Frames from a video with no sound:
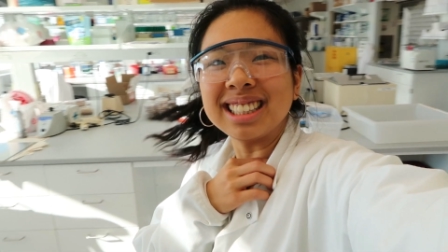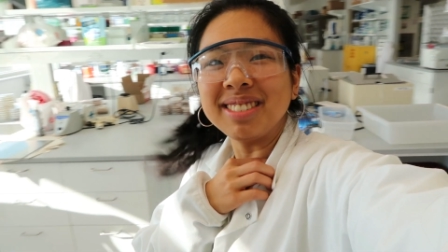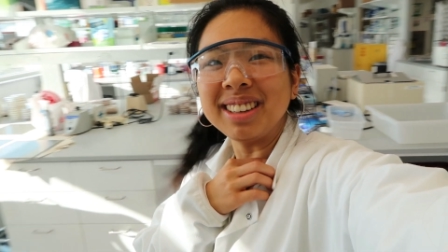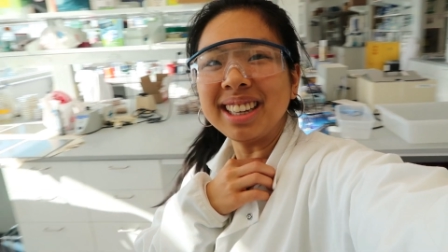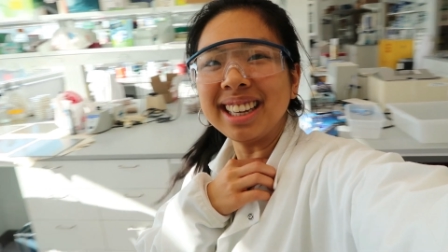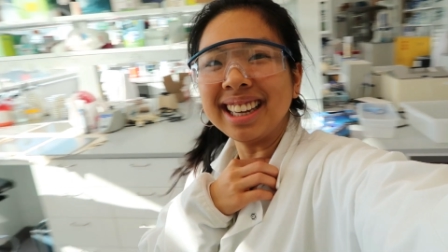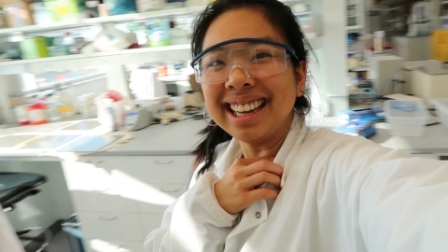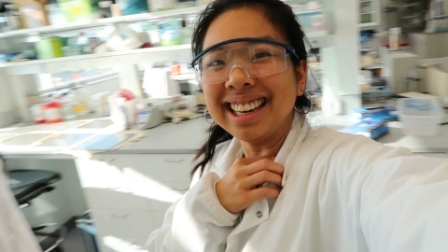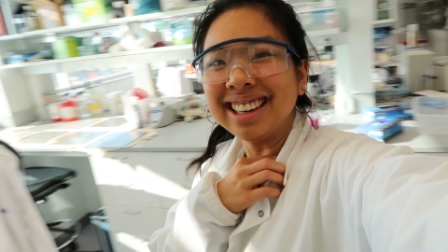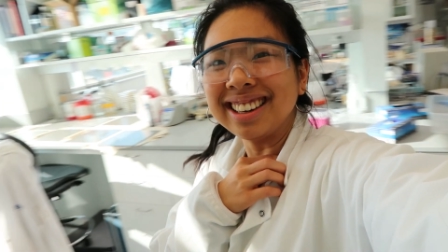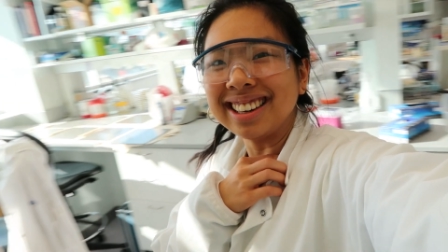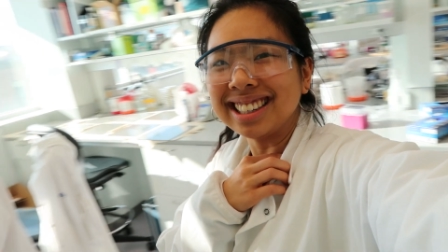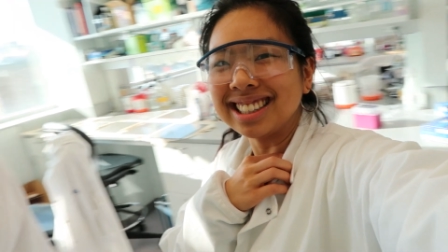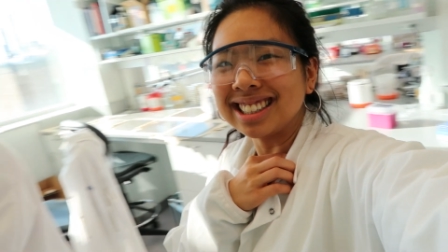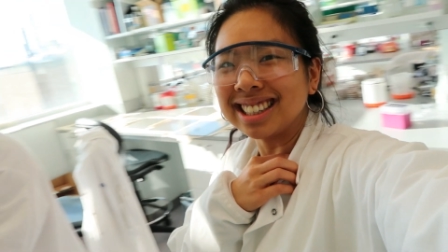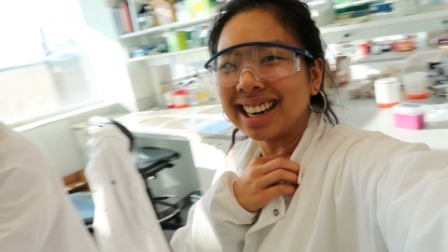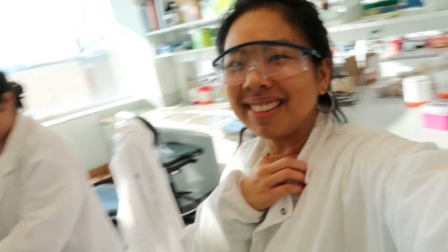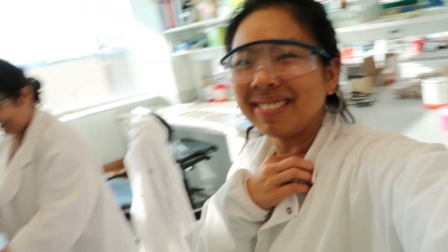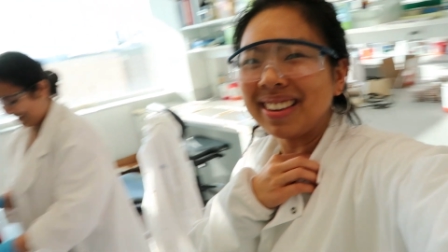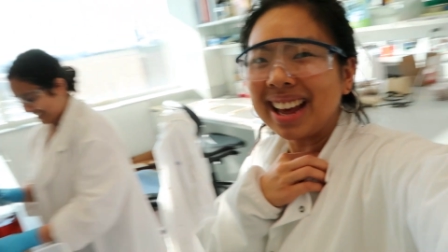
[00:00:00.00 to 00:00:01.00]
to be in the
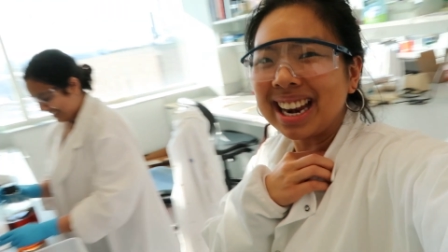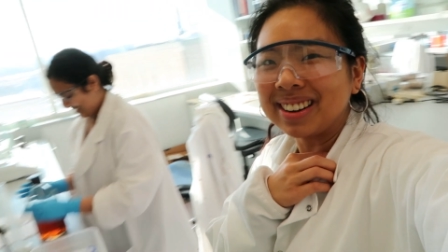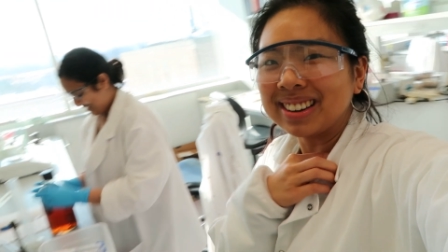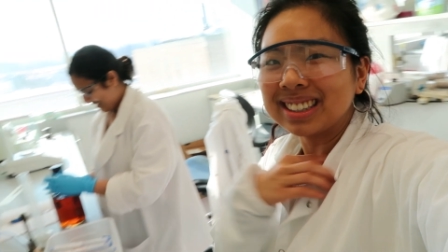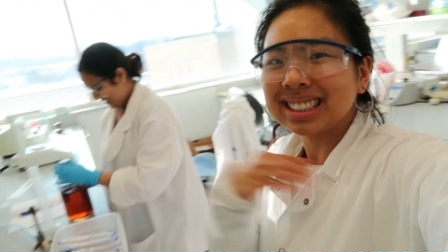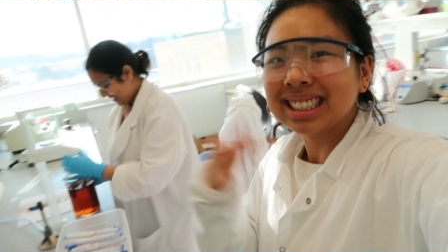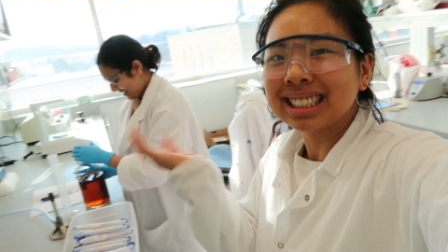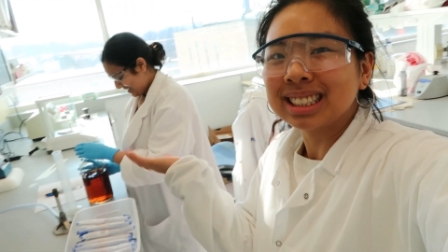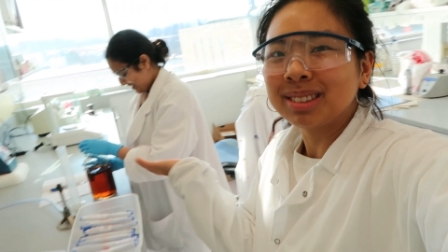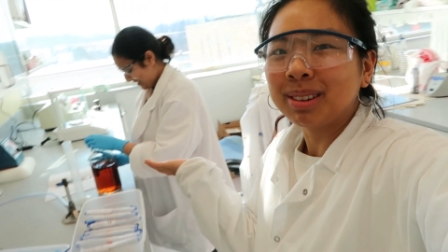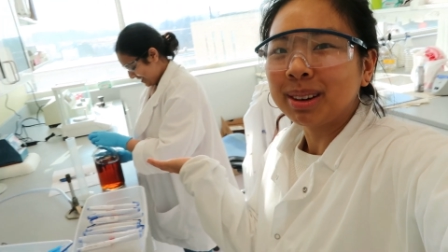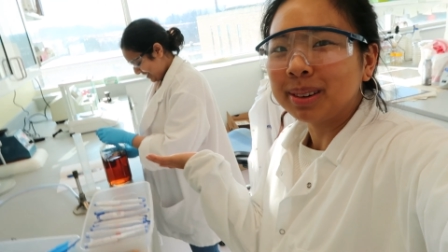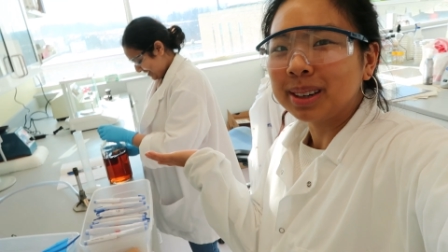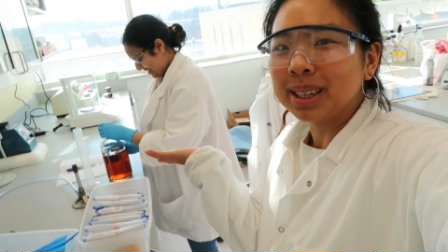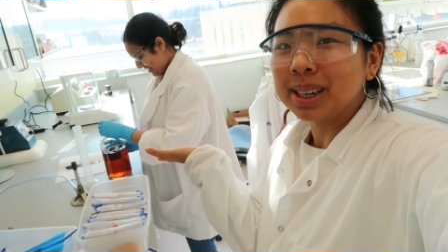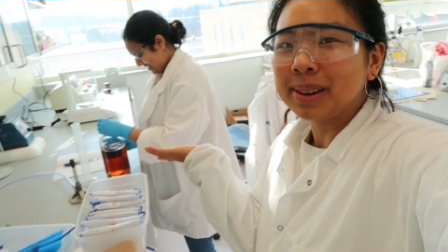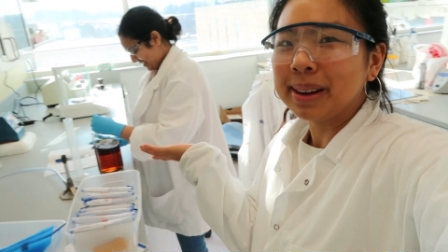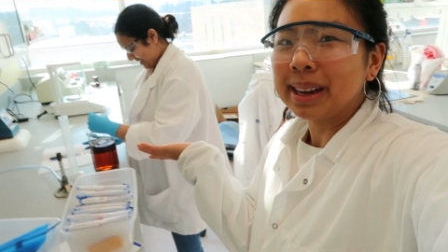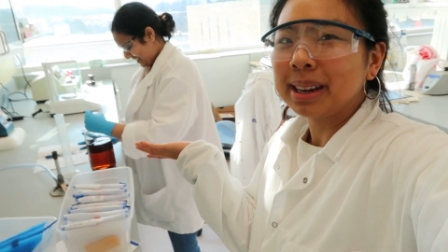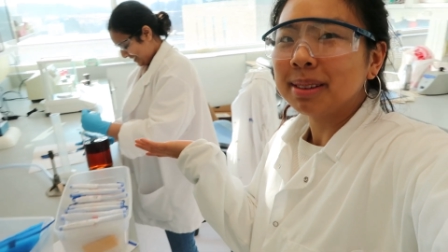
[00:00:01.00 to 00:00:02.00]
internet. But anyways, this is what
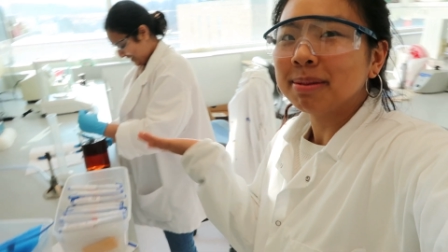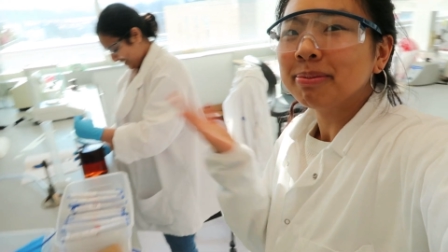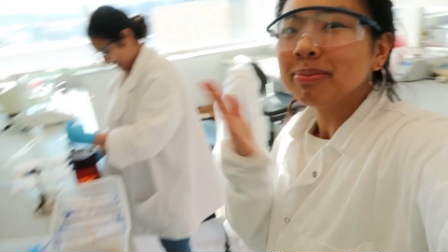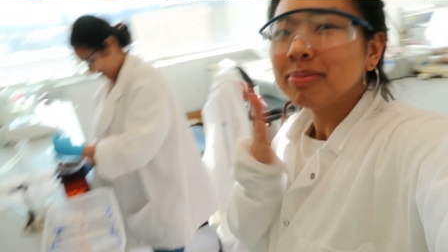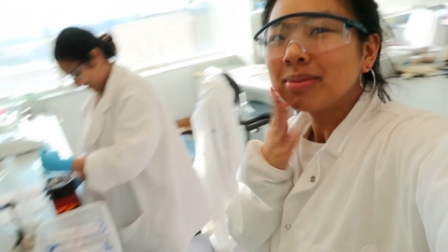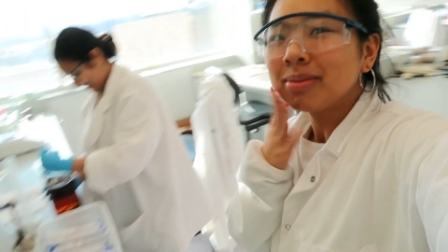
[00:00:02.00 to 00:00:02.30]
we're doing.